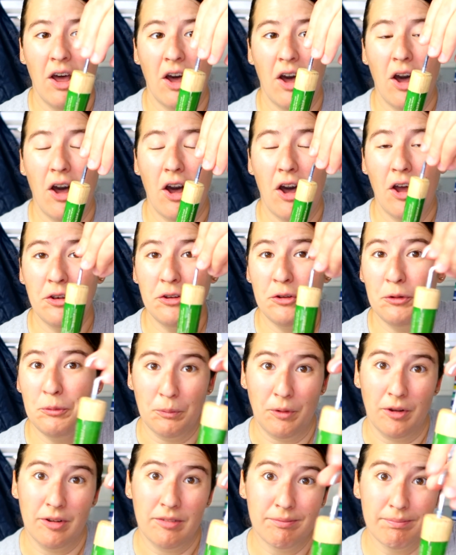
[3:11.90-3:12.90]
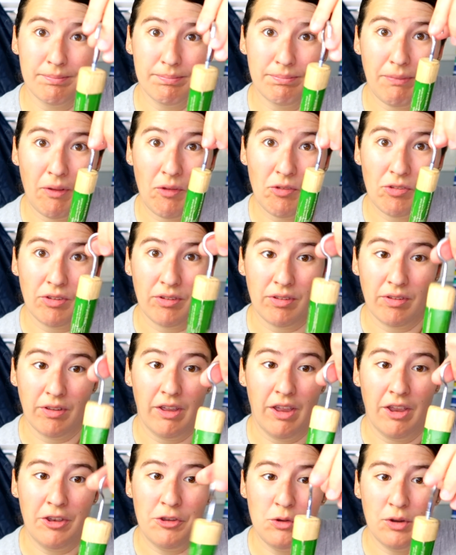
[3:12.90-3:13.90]
a new one,
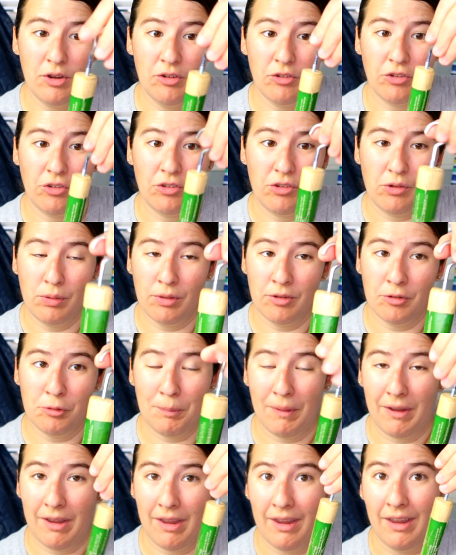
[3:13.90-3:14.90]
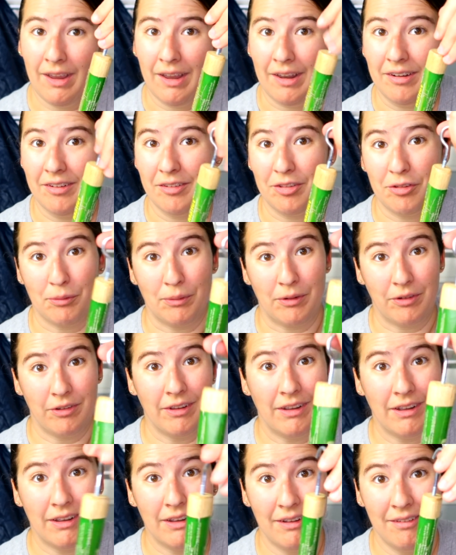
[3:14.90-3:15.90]
basically. And you can just do this by hand. It's
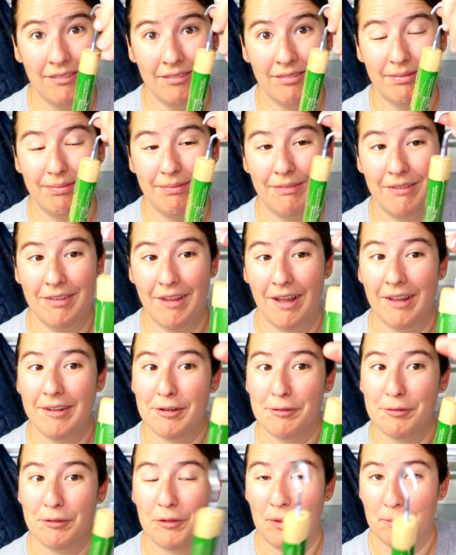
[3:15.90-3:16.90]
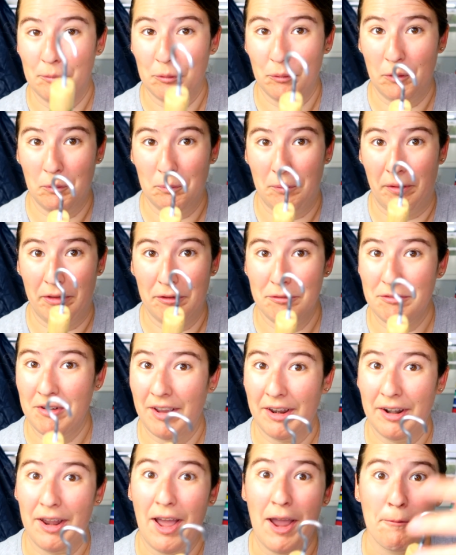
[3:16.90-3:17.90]
really not difficult. I'm doing it with my left
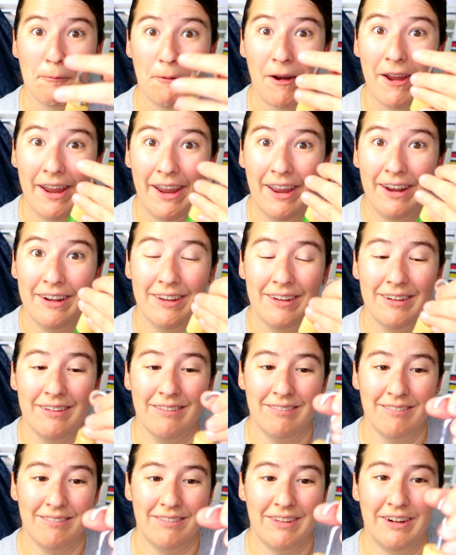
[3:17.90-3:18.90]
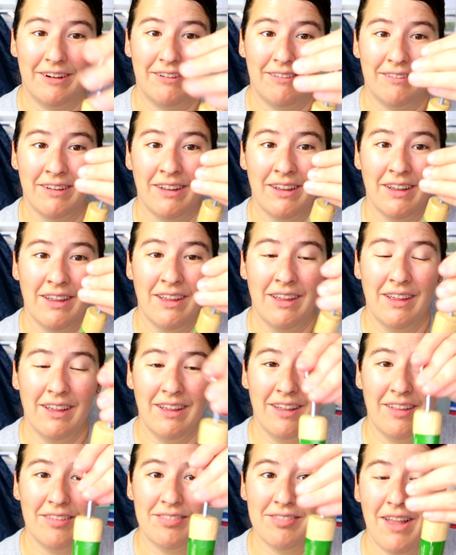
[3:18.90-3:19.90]
hand. I'm right-handed.
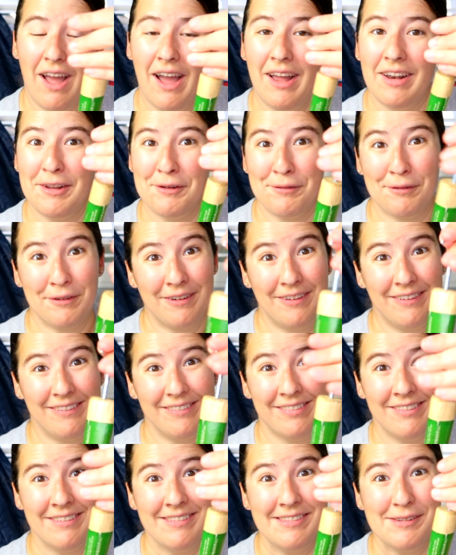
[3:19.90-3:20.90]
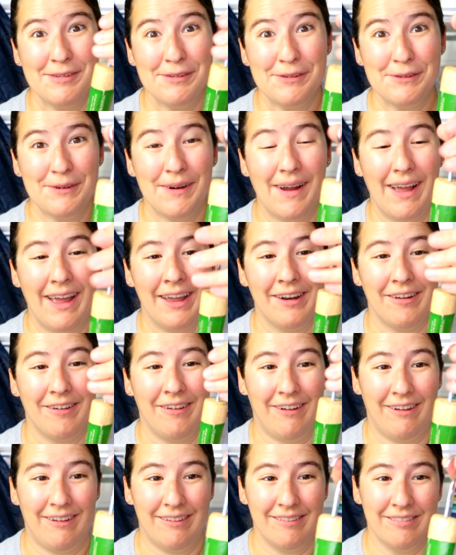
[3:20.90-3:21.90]
It's not difficult to do at
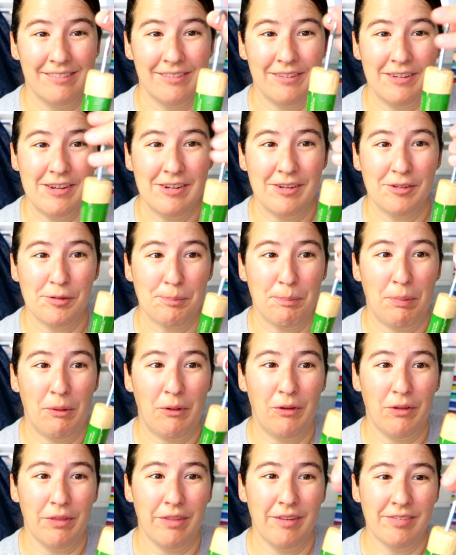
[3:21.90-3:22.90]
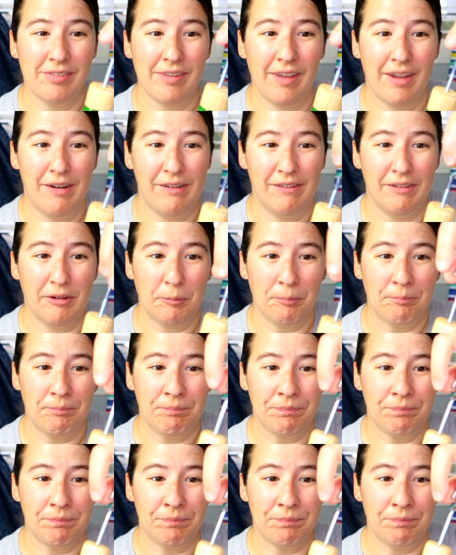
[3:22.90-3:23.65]
all. So you just pull this out